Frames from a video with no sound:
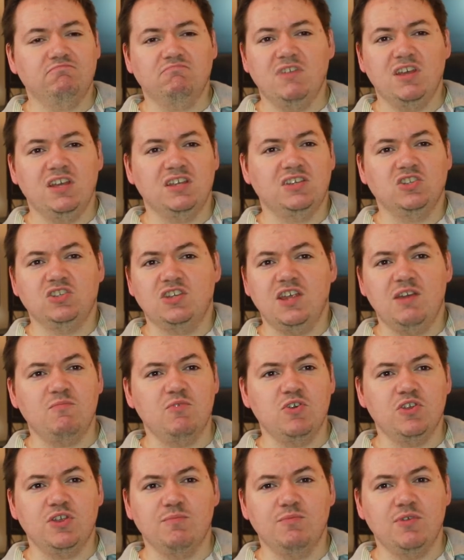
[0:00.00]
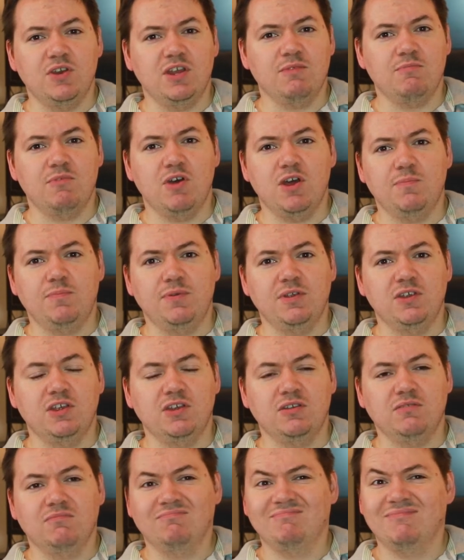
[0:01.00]
It just ain't worth the money, in my
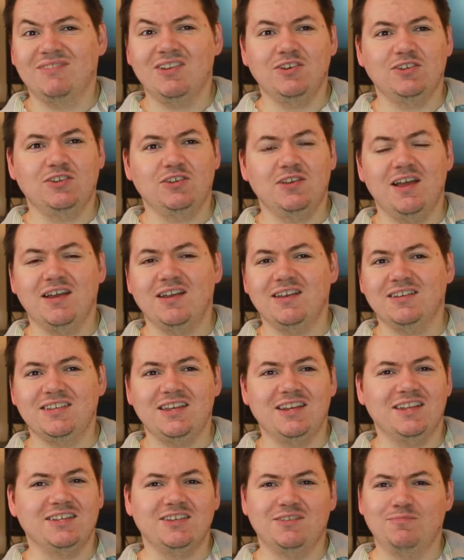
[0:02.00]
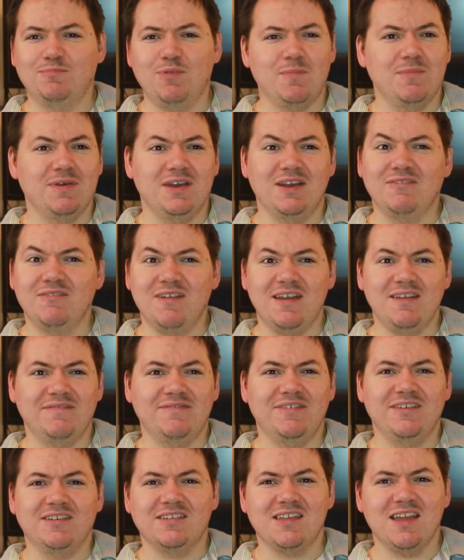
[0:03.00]
opinion. Looks, like I said, it's probably a great
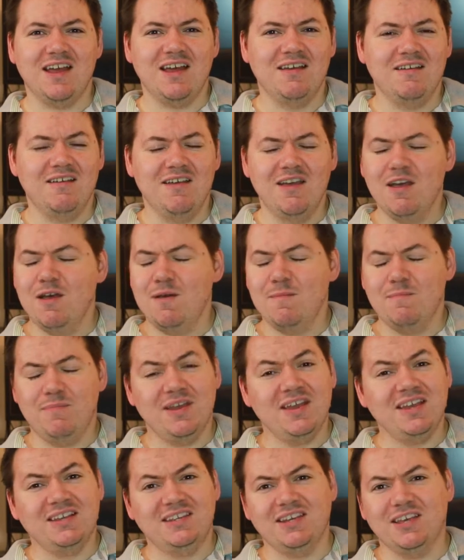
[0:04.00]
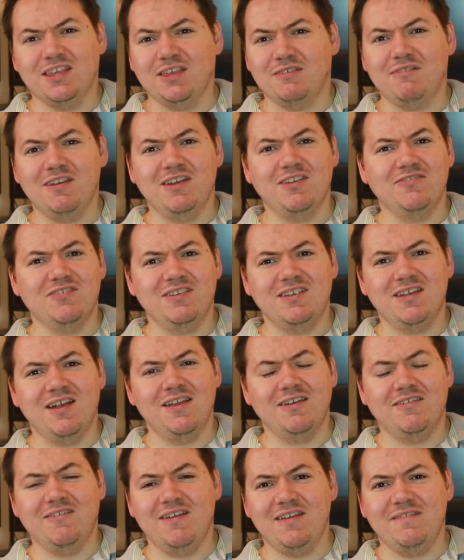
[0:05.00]
filter, but is it a
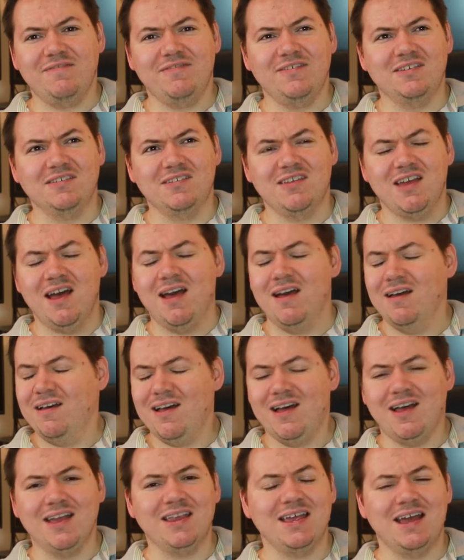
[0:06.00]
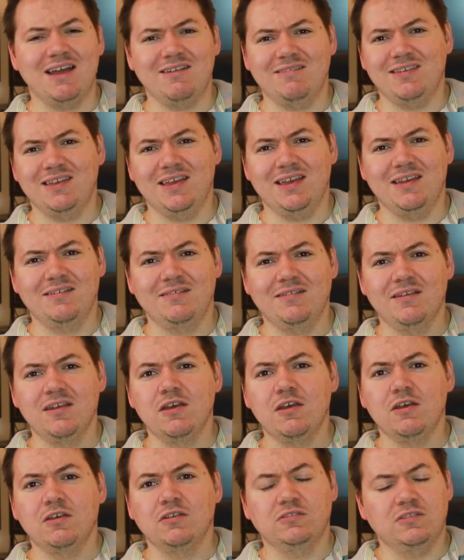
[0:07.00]
$300 great filter? I doubt it.
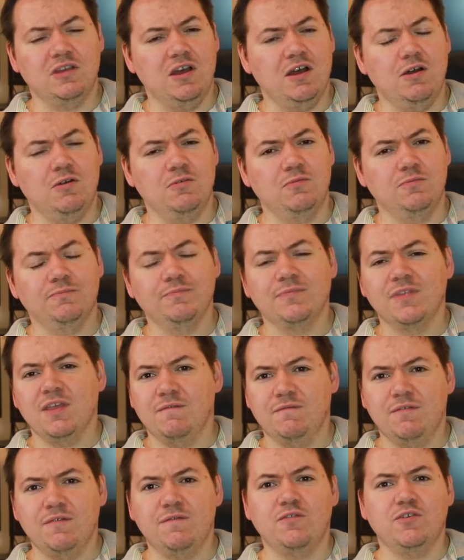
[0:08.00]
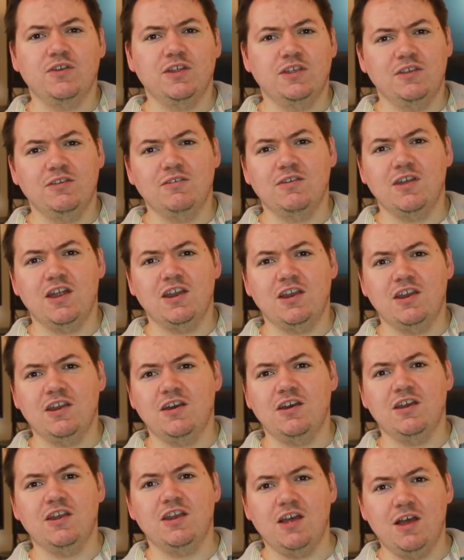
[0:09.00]
So for $42.99,
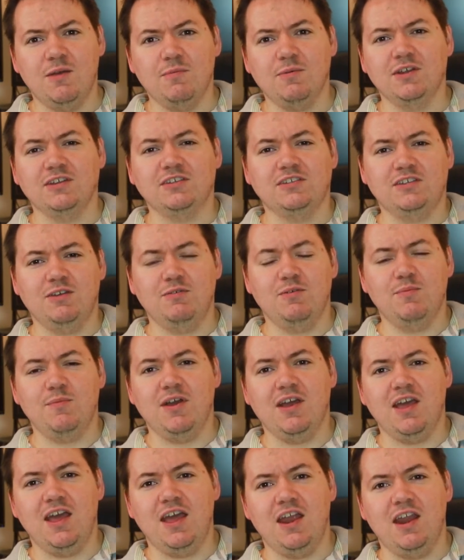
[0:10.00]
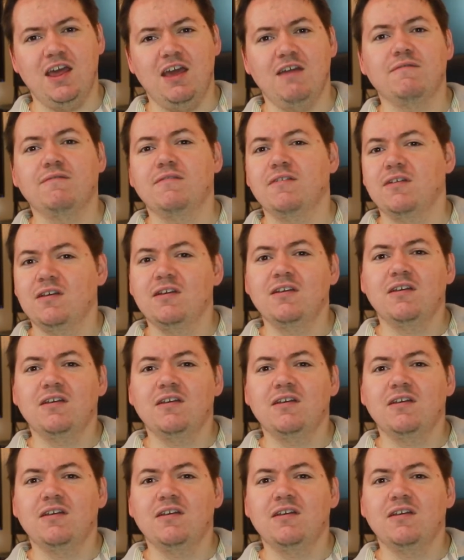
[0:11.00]
I'm going to stick with my KNF.